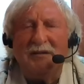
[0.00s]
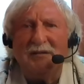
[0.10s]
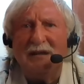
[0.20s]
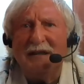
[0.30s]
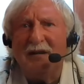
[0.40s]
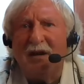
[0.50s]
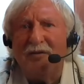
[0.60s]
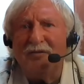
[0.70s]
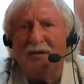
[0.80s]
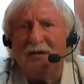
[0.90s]
I was the lead
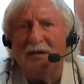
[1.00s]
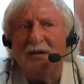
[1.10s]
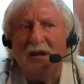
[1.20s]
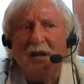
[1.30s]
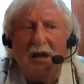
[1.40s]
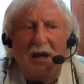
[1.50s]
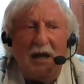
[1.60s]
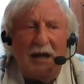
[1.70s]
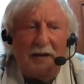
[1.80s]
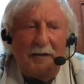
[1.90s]
author on it,
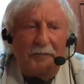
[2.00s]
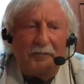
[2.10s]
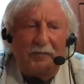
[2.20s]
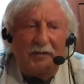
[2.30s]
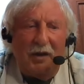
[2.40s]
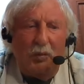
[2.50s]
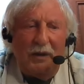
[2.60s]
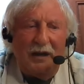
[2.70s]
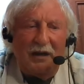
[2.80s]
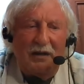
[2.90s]

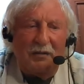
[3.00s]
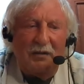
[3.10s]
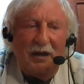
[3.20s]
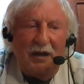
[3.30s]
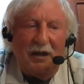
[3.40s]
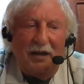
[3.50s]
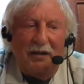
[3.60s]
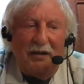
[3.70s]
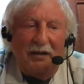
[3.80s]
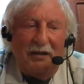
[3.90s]
where
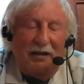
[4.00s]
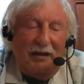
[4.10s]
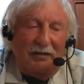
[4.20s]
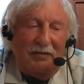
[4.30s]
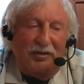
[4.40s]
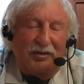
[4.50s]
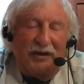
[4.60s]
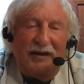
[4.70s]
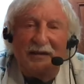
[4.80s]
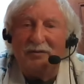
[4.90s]

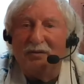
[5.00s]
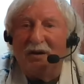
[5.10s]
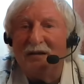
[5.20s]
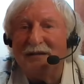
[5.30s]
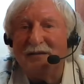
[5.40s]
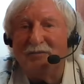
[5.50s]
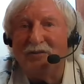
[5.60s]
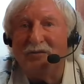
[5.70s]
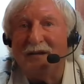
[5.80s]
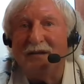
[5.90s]
30 kids with autism were
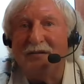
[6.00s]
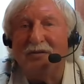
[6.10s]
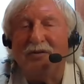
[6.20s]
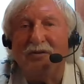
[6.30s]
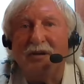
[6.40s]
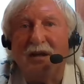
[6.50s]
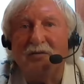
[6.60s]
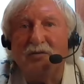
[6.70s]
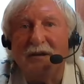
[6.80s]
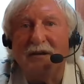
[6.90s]
treated. There are 30
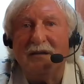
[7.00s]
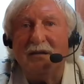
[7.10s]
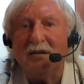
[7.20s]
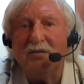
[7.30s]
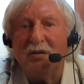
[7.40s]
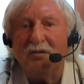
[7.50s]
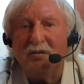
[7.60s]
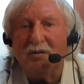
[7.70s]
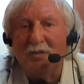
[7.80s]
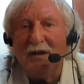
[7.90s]
untreated in the control
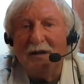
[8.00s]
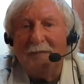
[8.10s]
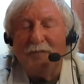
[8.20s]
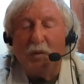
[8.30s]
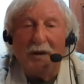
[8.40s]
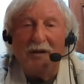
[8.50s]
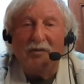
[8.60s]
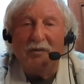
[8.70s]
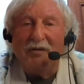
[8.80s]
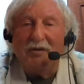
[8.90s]
group.
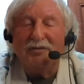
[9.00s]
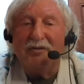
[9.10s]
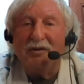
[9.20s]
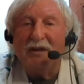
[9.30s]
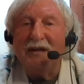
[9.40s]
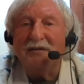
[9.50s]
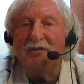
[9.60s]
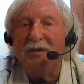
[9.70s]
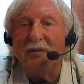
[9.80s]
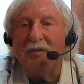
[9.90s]
23 of those 30 kids
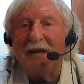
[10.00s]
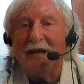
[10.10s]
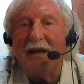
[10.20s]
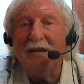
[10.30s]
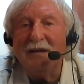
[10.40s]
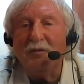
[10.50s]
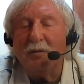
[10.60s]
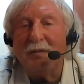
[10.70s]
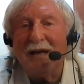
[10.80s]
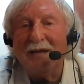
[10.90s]
treated with NAT were
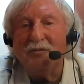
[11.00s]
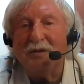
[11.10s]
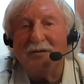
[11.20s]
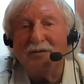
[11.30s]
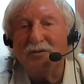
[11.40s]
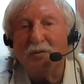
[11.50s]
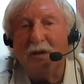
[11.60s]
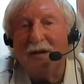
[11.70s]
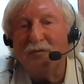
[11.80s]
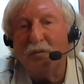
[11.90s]
back in regular
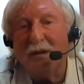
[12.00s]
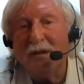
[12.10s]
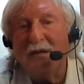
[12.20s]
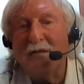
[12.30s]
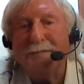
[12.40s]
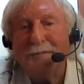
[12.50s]
school after 1 year.